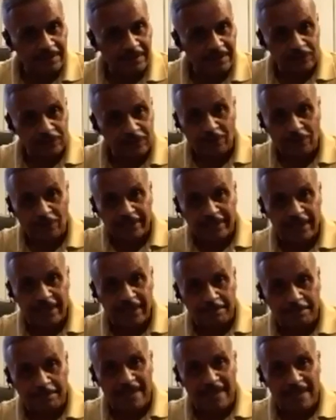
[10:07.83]
it could kick
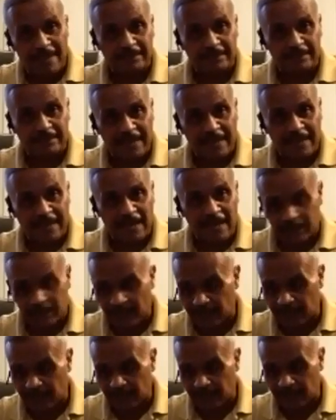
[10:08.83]
back the sound, okay?
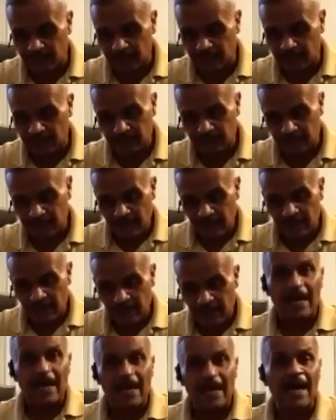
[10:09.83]

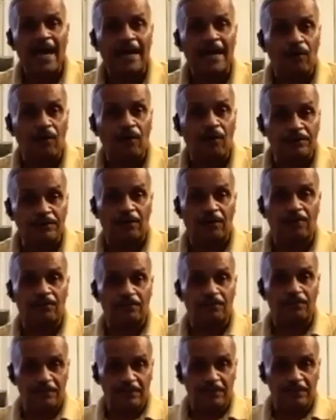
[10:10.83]
And also,
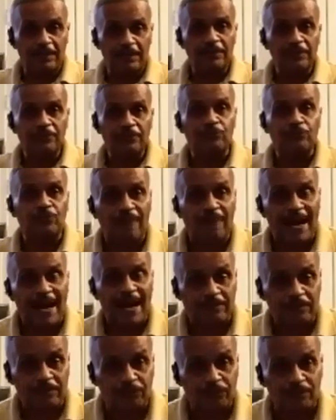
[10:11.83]
you strike
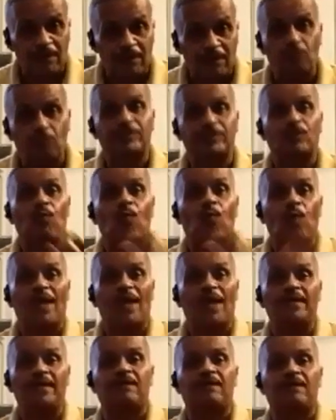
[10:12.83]
the drum with the
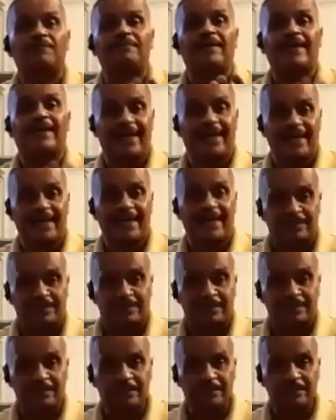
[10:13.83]
weight of your hands.
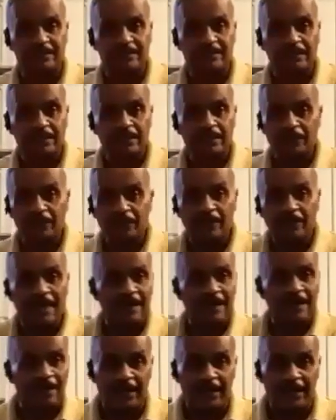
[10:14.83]
You're
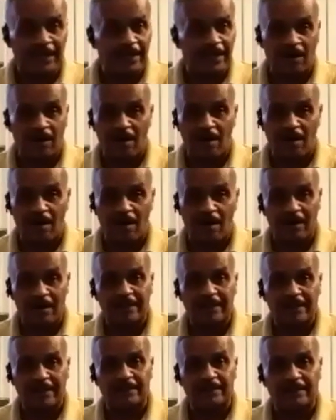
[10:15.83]
not hitting it hard like
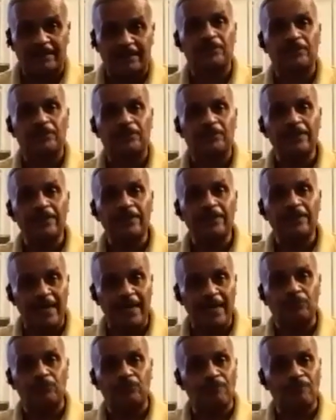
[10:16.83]
this. Your hand, you
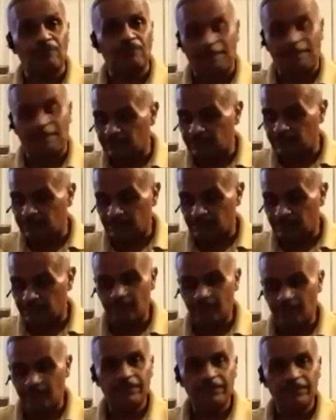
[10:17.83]
drop it,
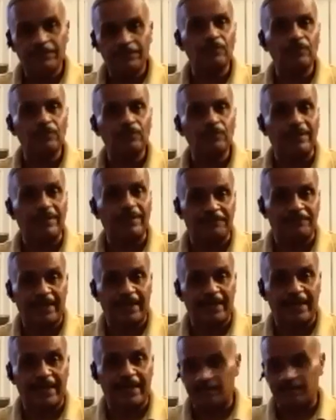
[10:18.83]
the weight of your hand.
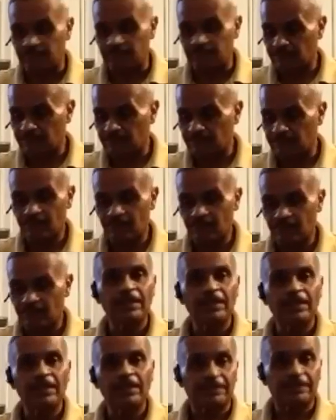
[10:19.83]

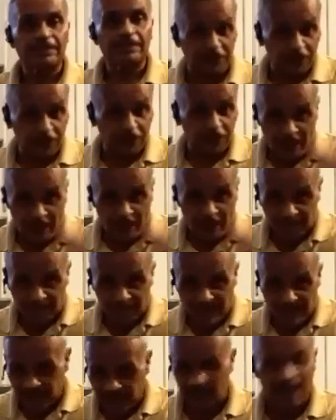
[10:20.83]
This is the weight of my
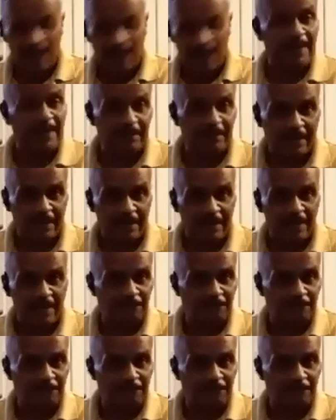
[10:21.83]
hand. I'm not